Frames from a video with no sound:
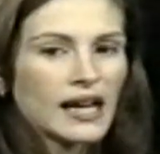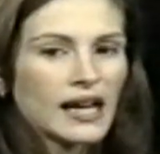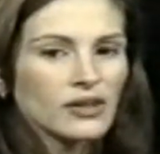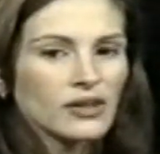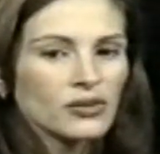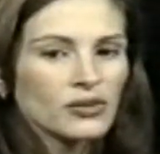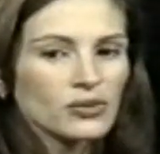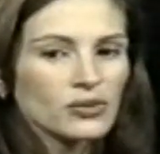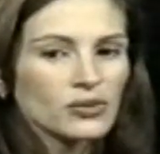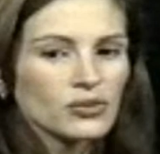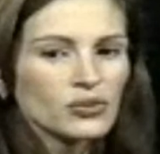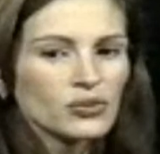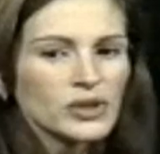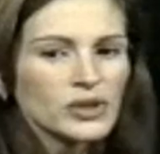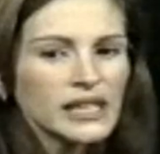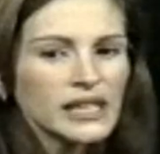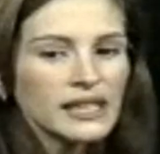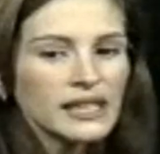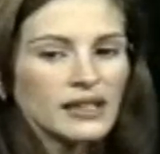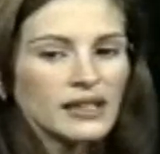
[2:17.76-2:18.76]
I
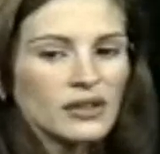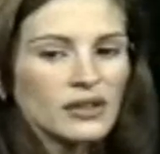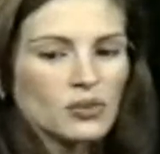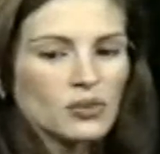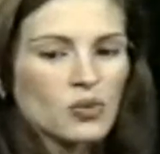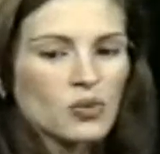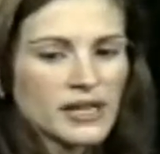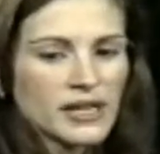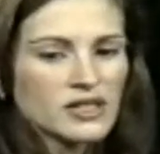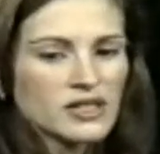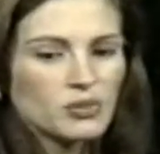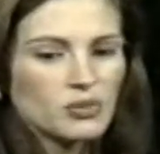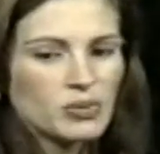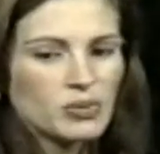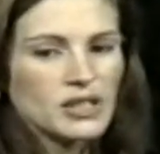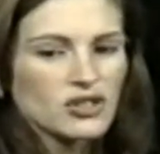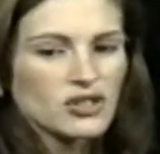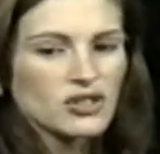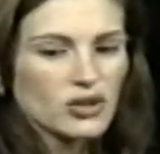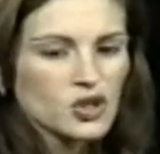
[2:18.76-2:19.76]
really wanted to
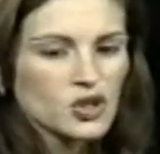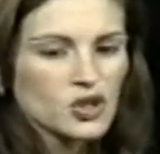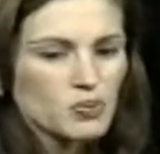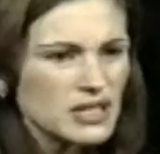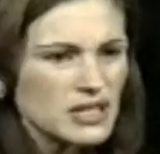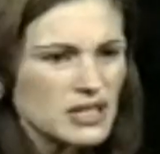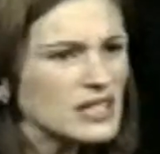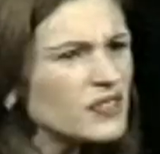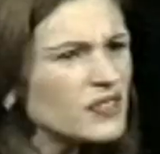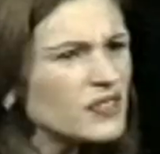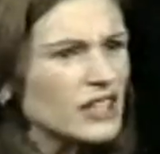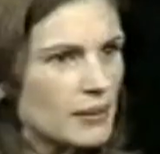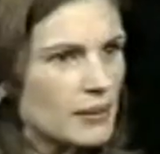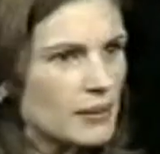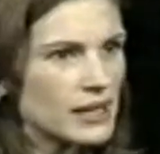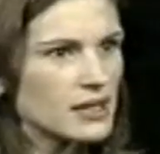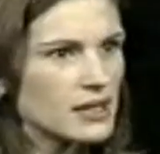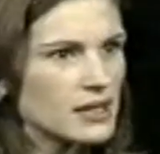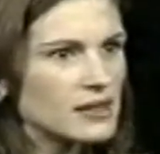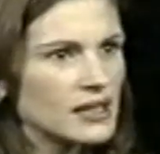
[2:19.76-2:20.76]
be so specific
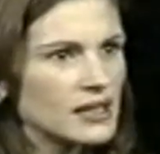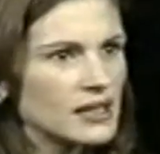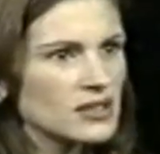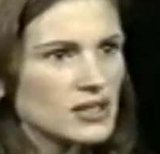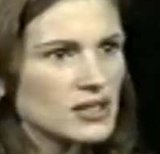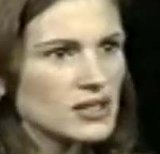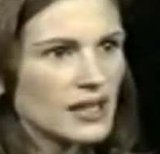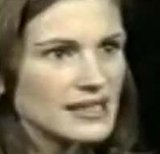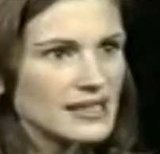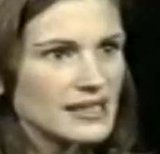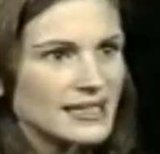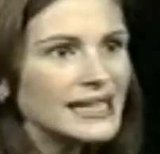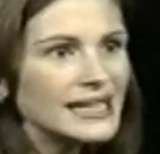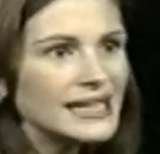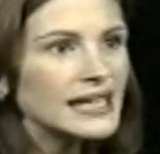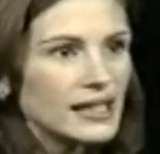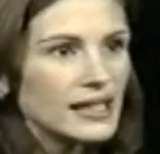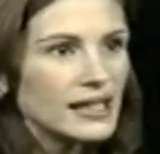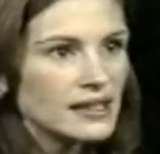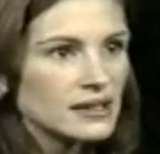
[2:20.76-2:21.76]
about the things that I
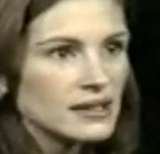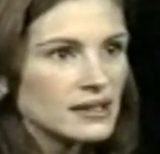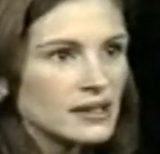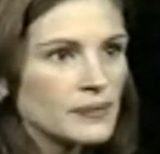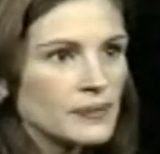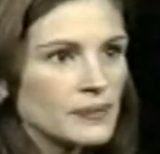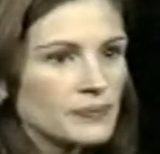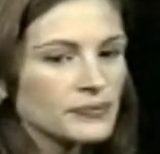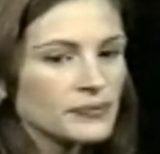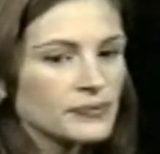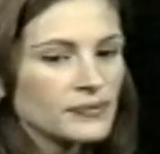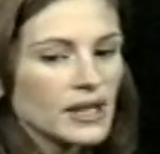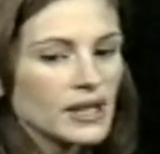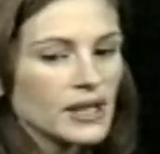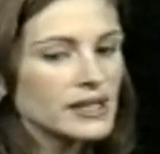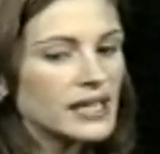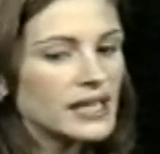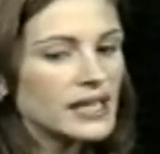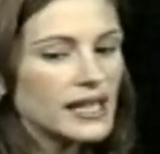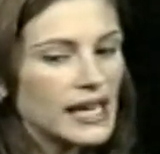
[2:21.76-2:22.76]
did
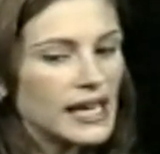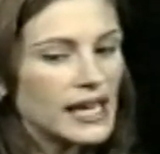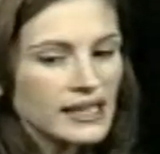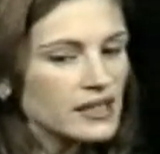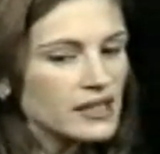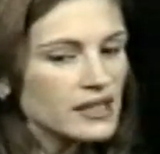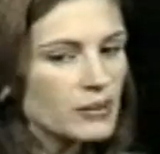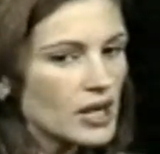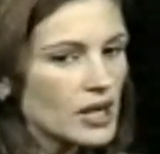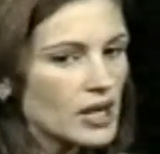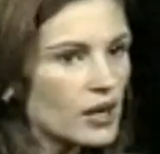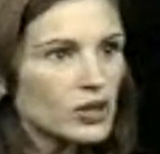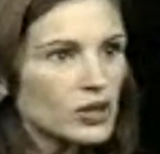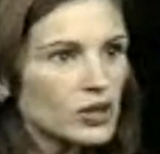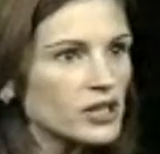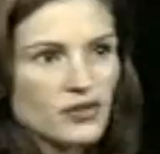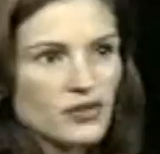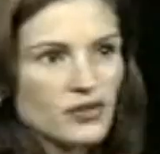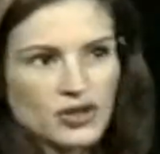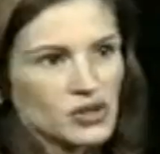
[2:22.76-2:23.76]
that I ended up not
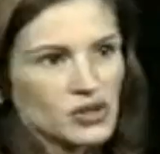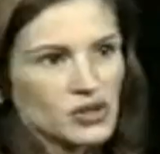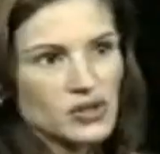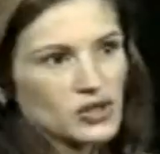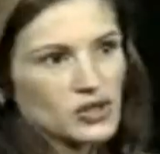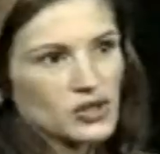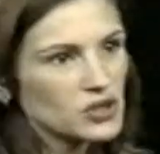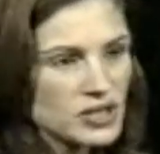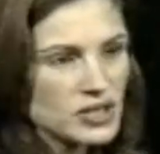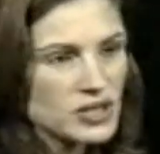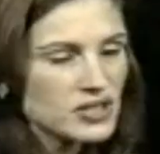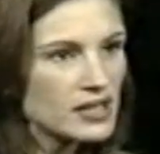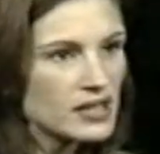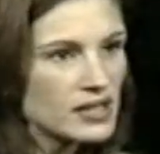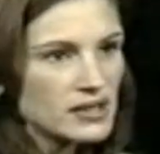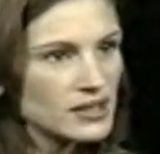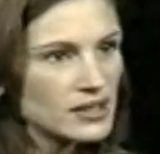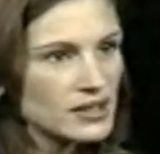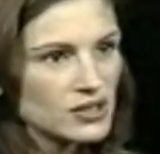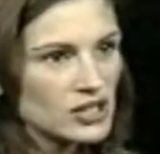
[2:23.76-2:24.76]
working for two years because
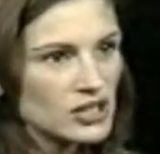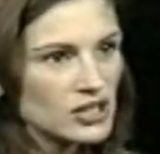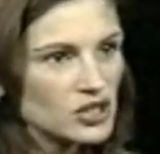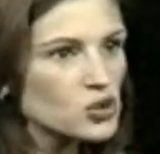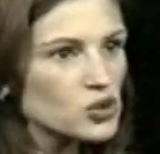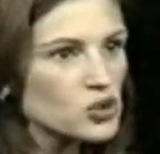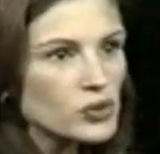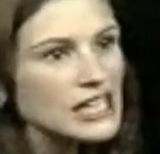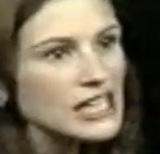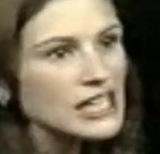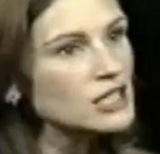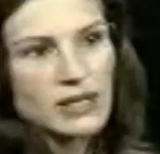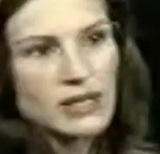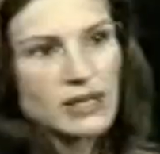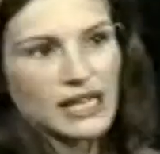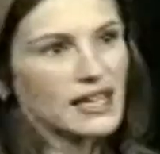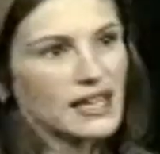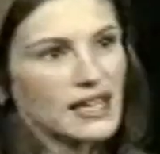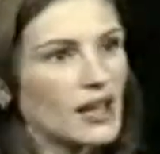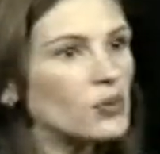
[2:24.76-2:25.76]
nothing intrigued
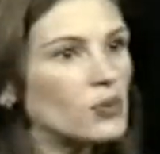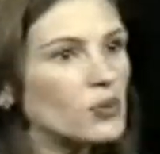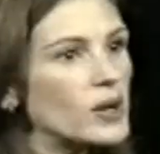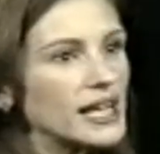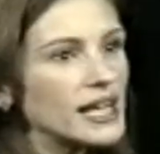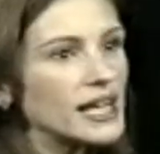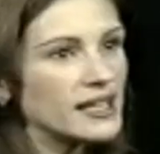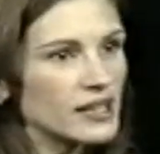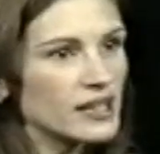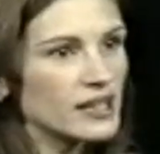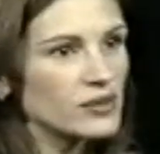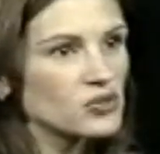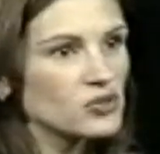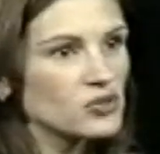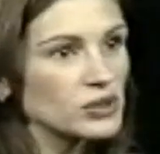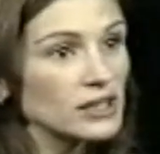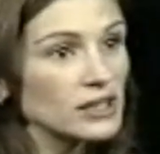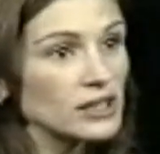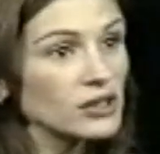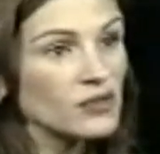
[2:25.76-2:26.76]
me in that way that I
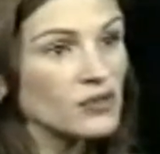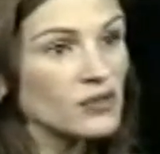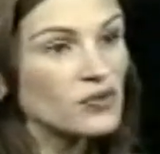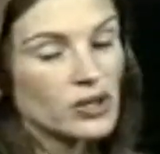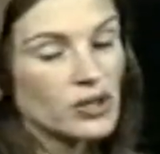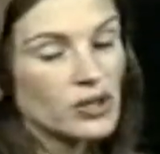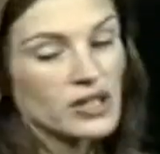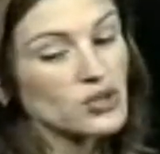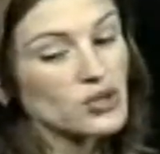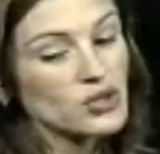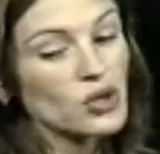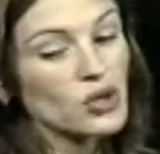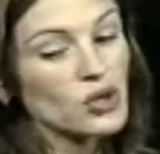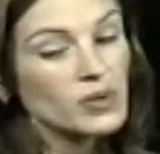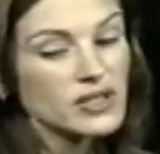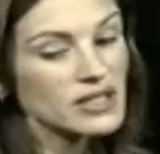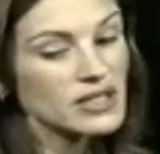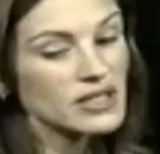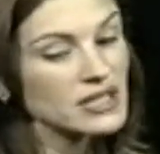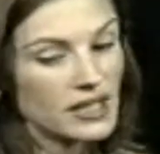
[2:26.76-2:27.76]
was really looking for. And so
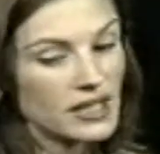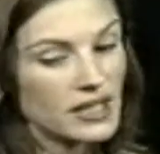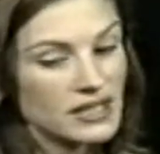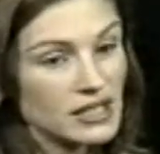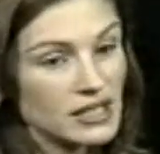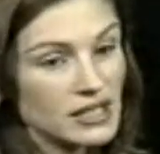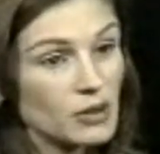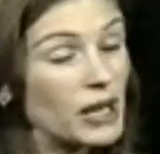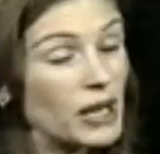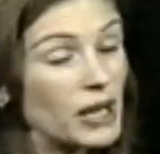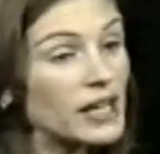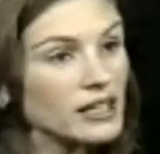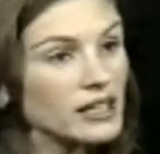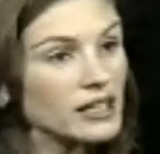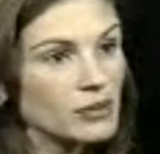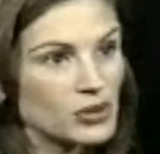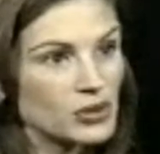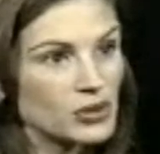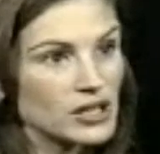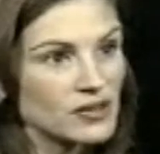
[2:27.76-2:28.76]
it wasn't until I did the
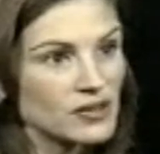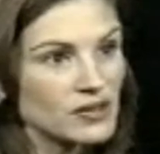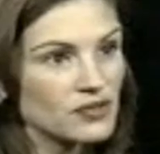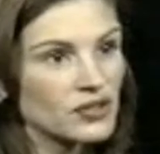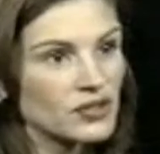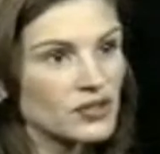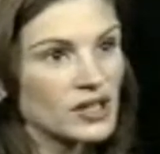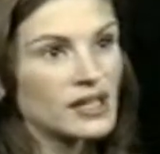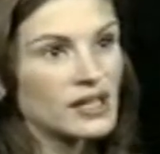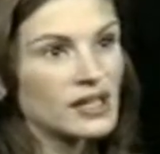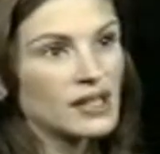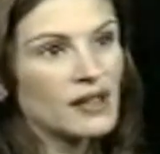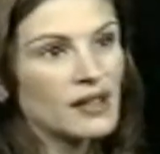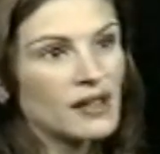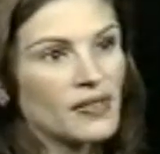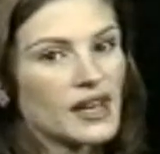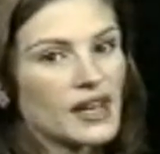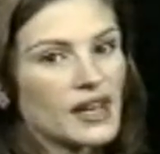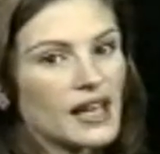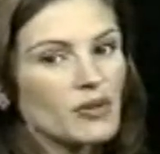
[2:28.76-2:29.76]
Pelican brief
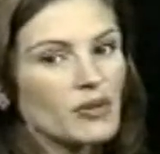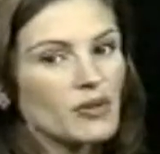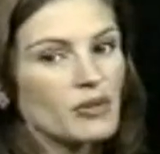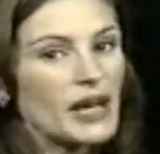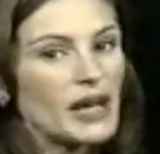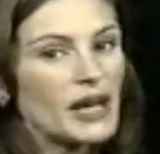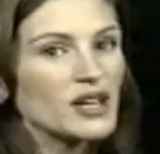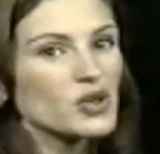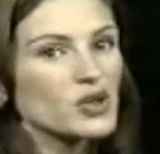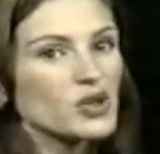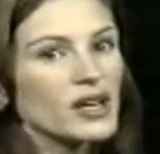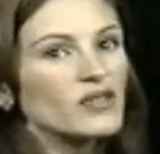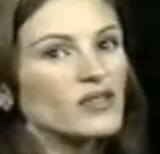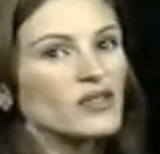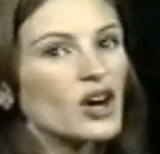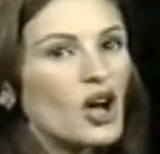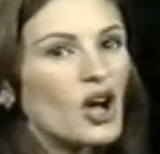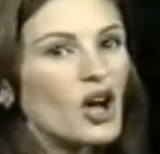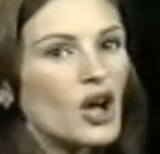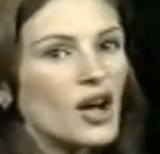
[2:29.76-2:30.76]
that I went back. So
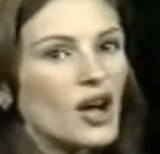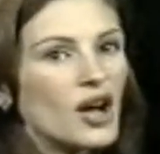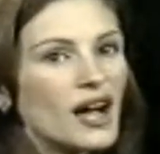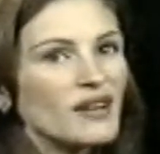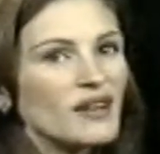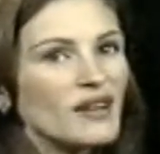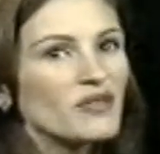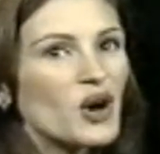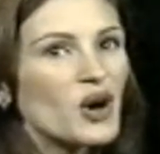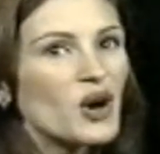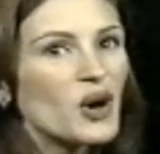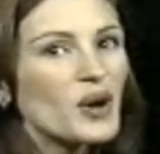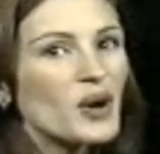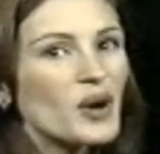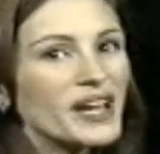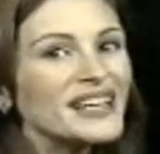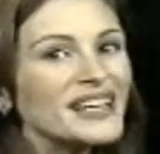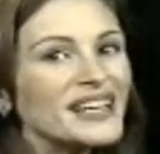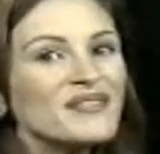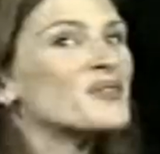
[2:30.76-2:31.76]
I've, I've
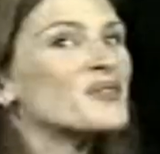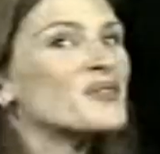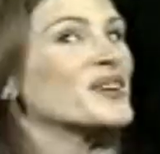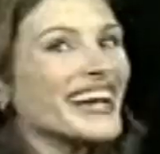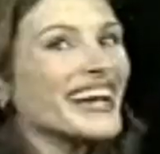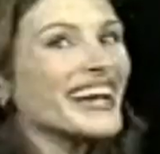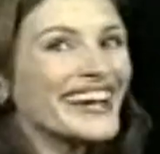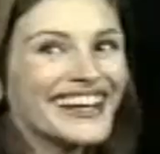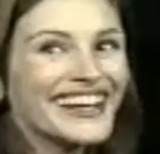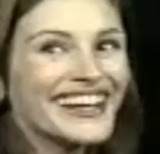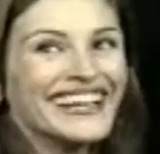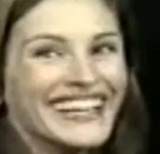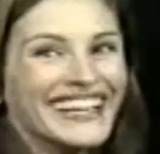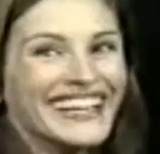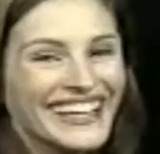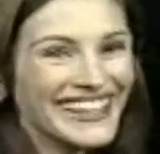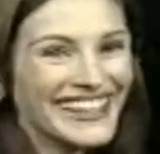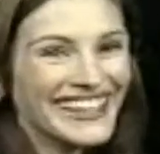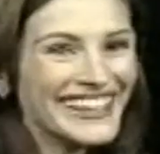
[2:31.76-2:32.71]
uh, even when I,